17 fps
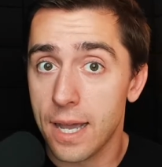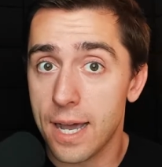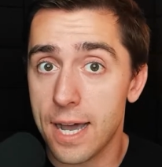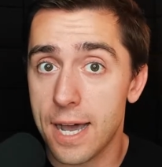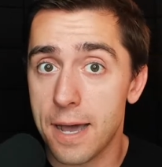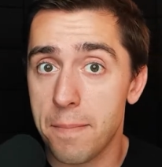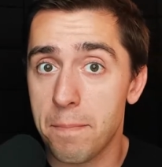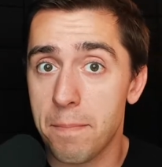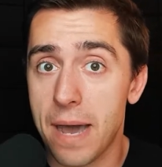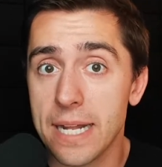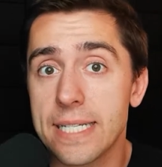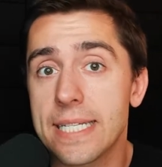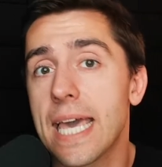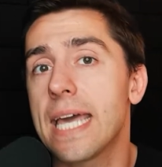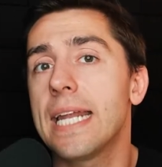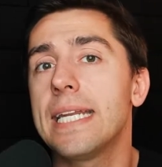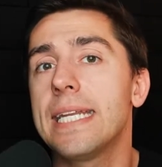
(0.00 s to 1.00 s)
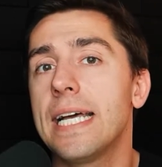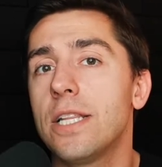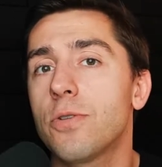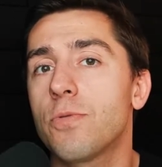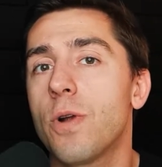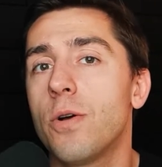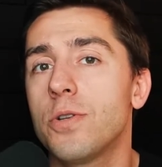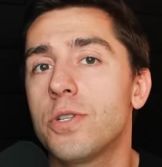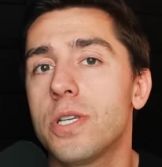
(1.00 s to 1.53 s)
Montana De La
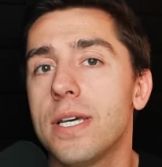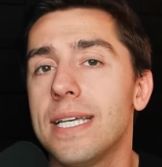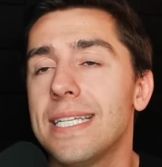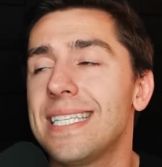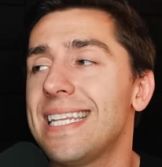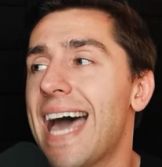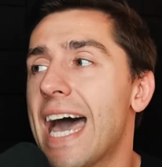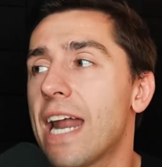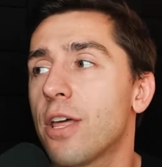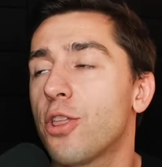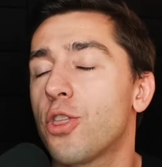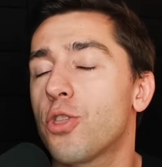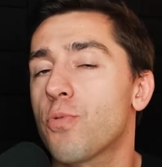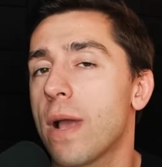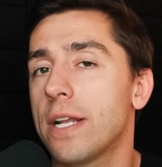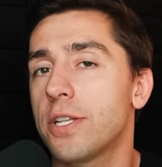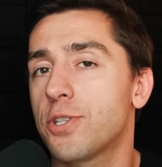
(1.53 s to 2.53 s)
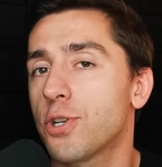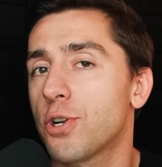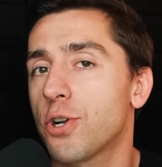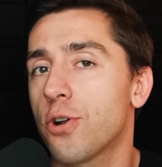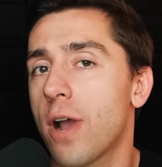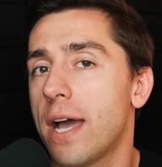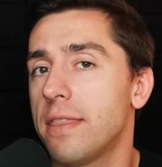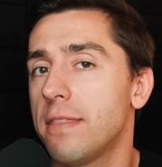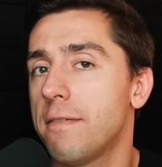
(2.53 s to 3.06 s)
Rosa is not a threat to
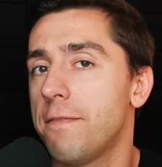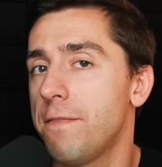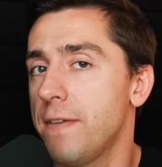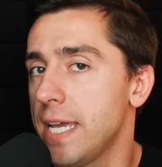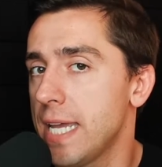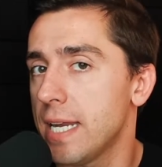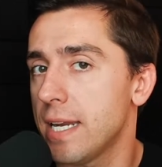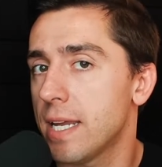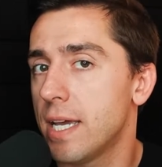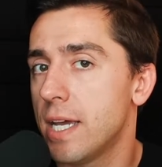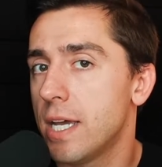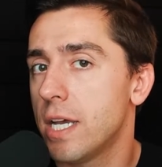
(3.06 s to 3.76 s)
her on the feet.